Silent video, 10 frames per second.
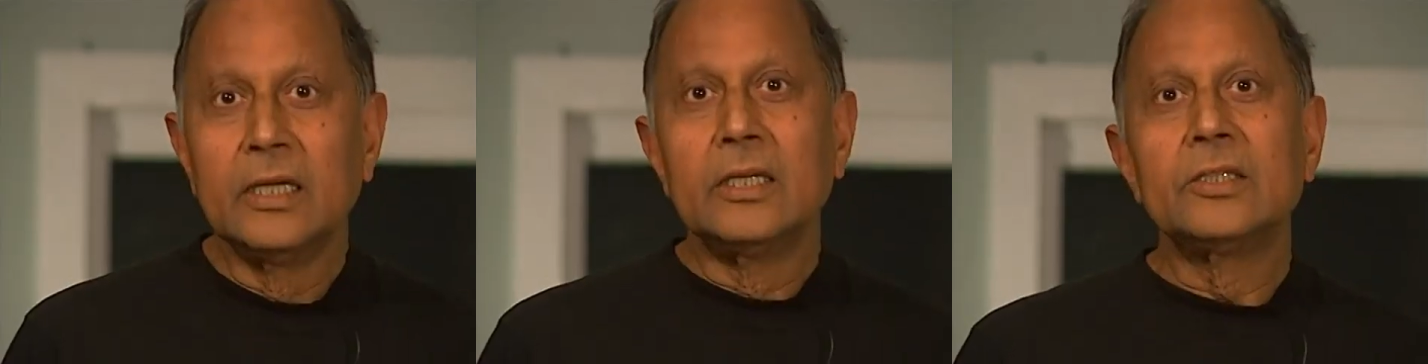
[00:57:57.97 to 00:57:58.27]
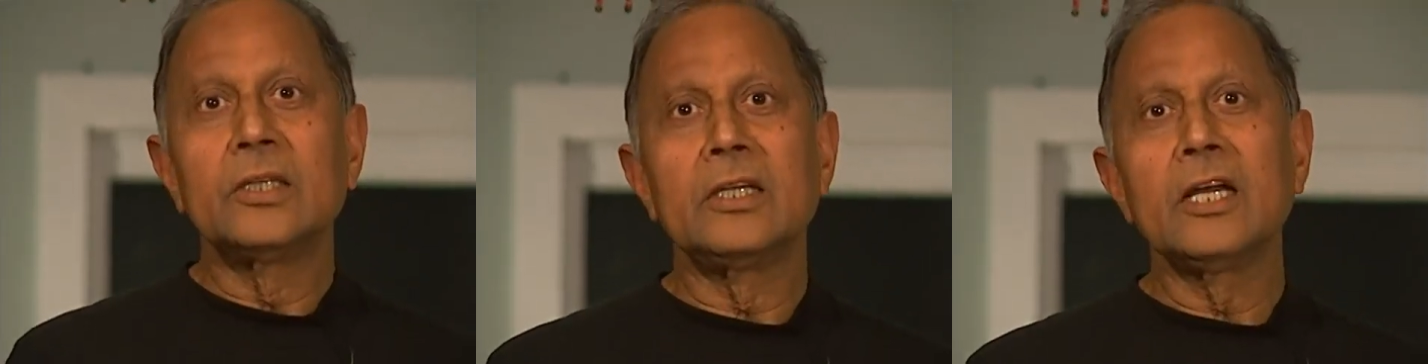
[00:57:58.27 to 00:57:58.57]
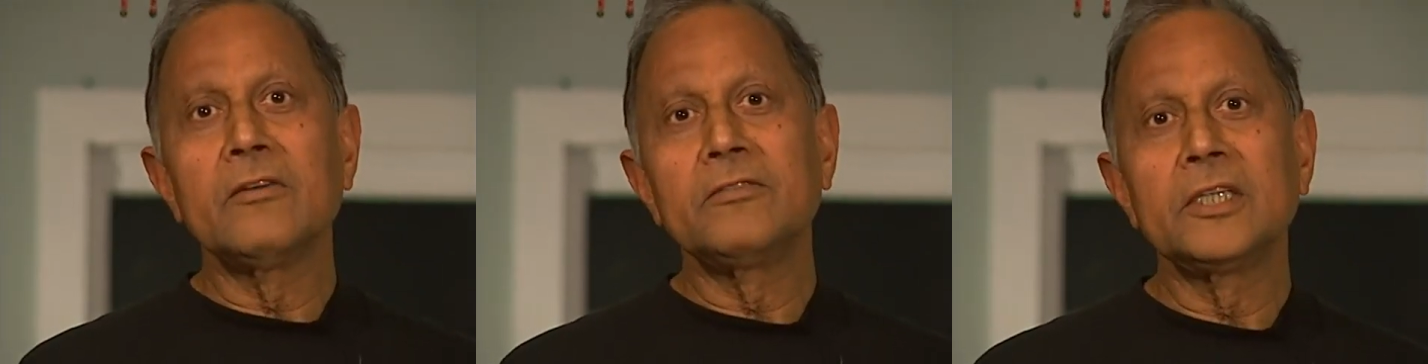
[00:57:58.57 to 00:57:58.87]
So
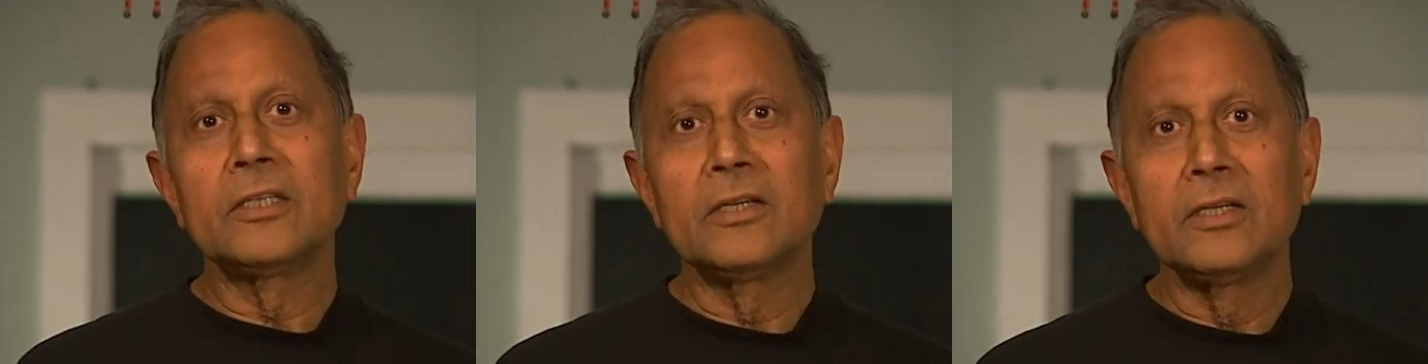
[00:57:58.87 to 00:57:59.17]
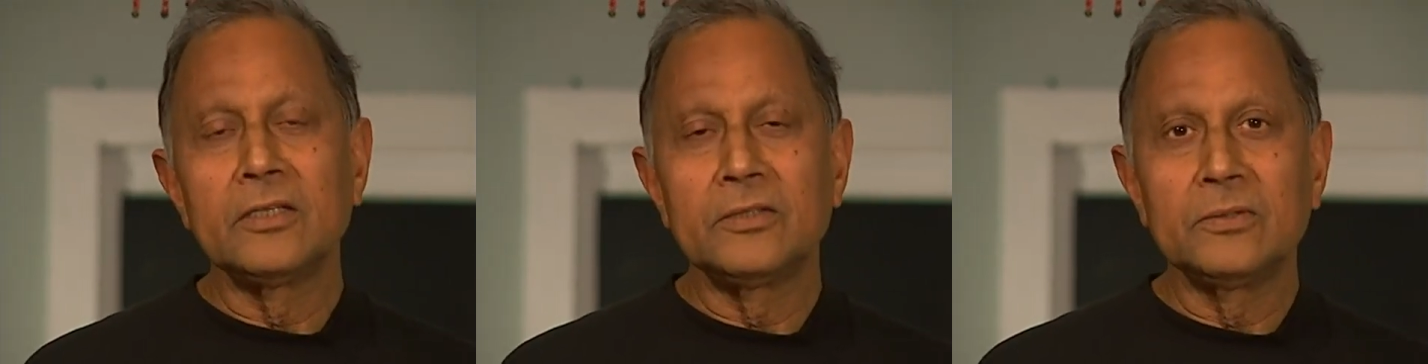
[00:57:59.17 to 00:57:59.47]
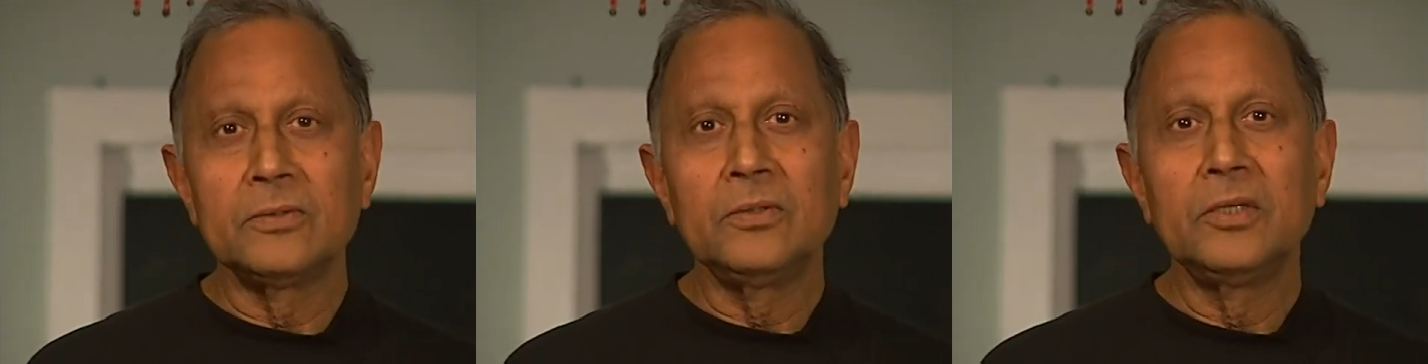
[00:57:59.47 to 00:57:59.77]
now we are going to
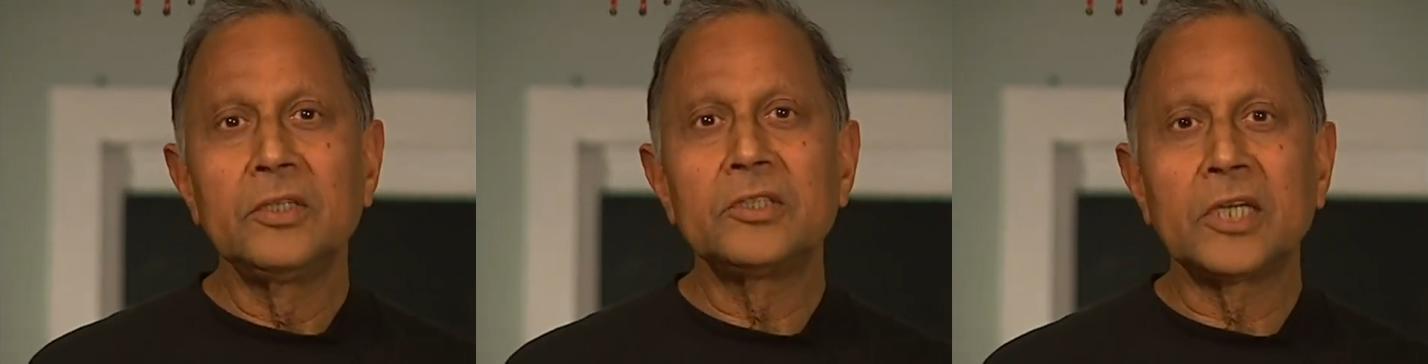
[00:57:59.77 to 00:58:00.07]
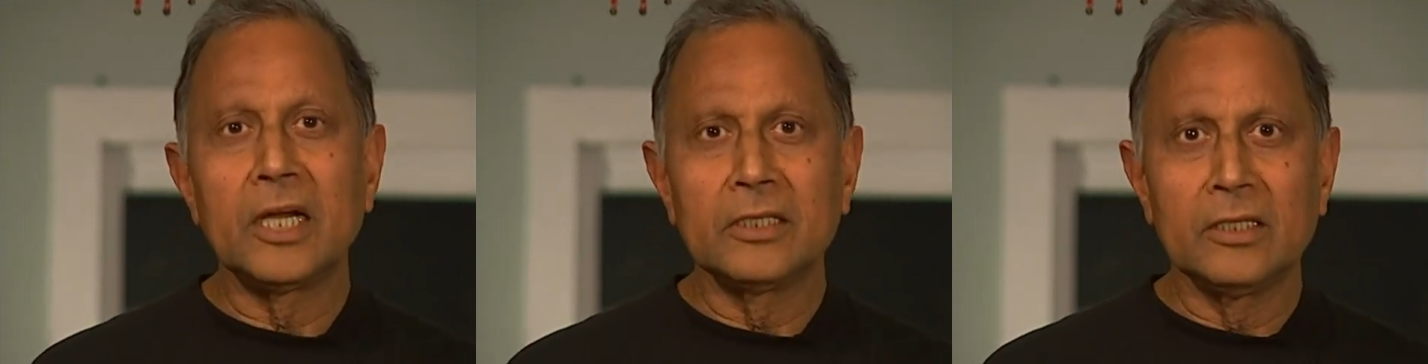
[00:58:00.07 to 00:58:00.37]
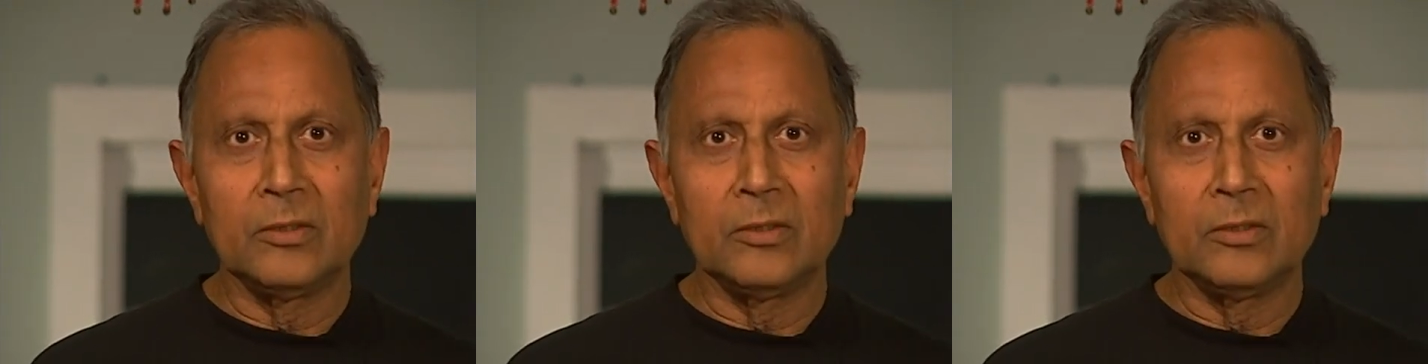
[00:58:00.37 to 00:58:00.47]
do triangle